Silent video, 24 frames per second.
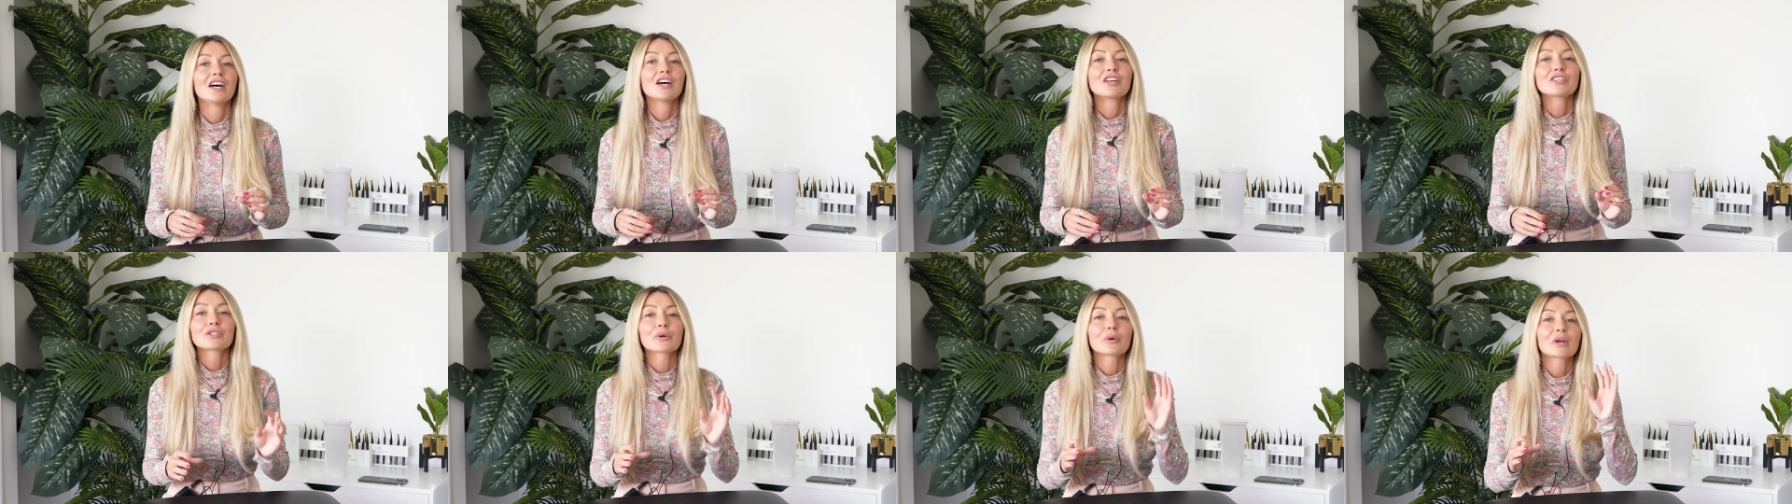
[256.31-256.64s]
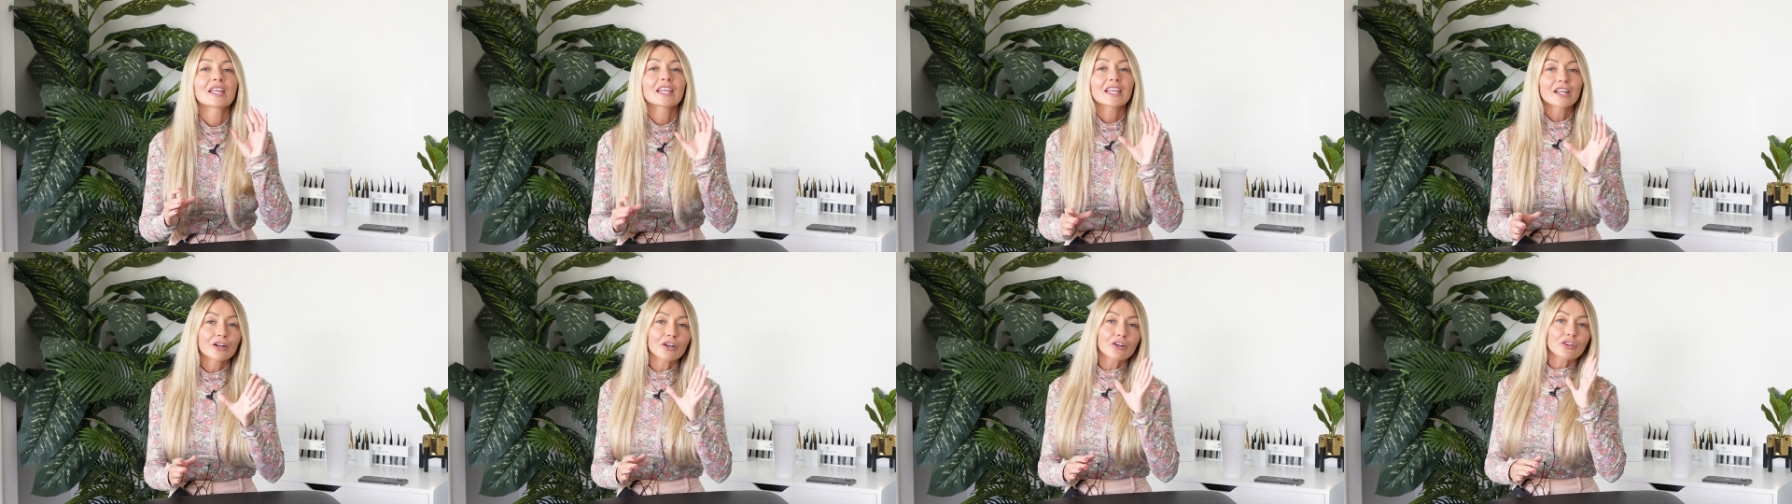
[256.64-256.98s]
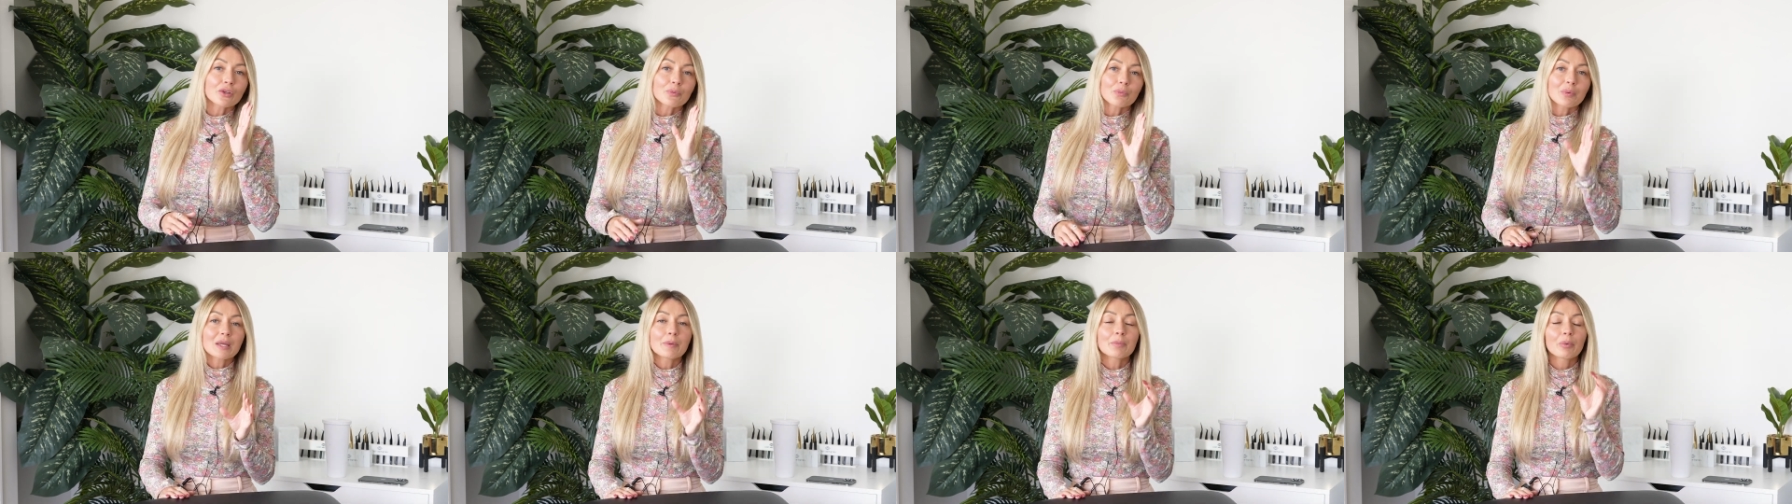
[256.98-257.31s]
So here are
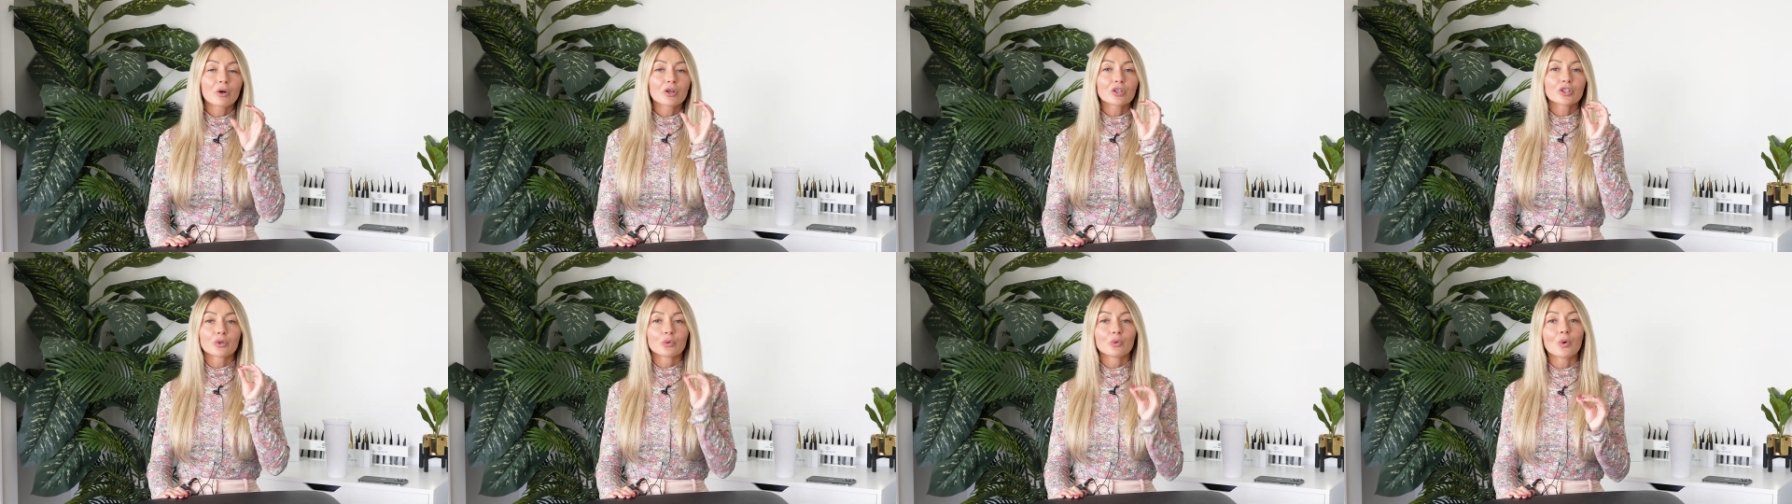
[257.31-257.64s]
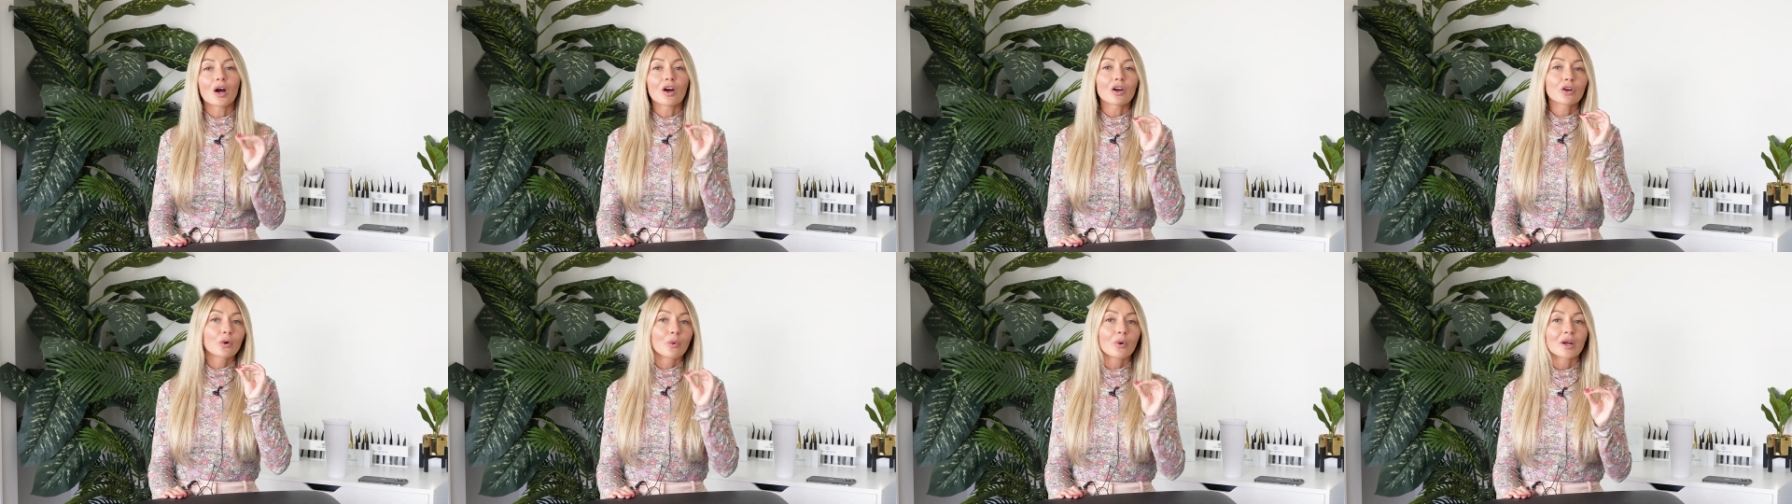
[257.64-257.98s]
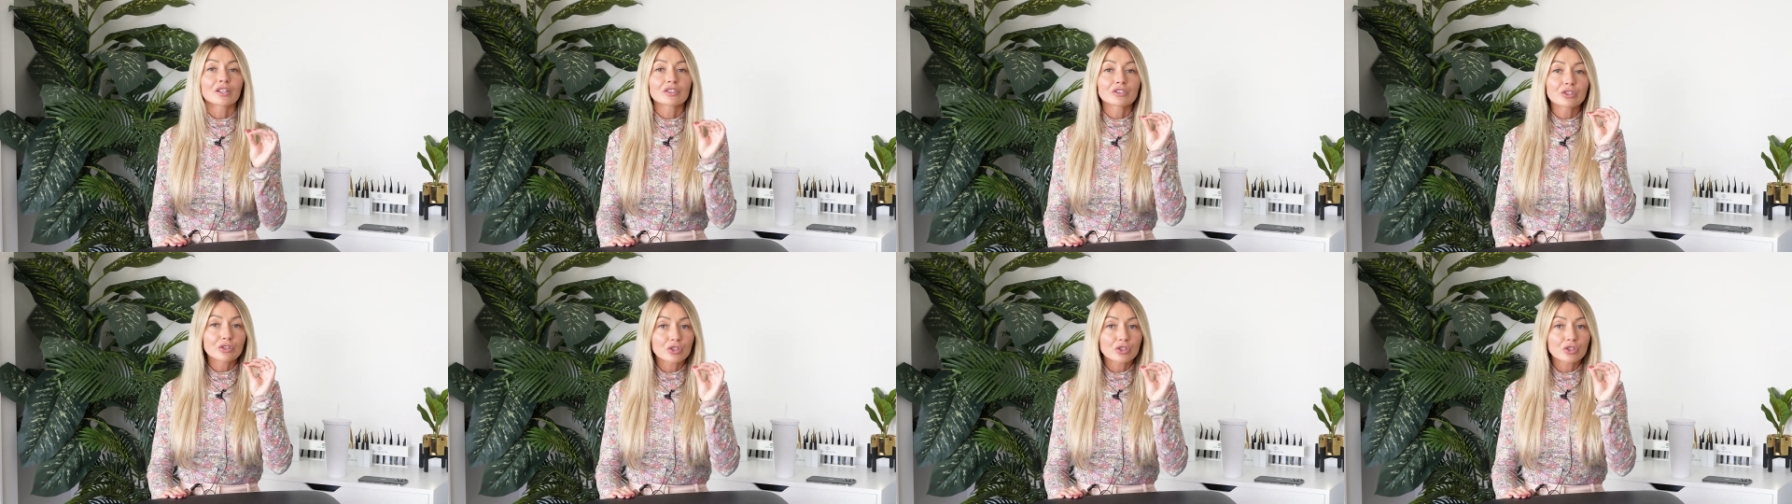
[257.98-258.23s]
the people you are going to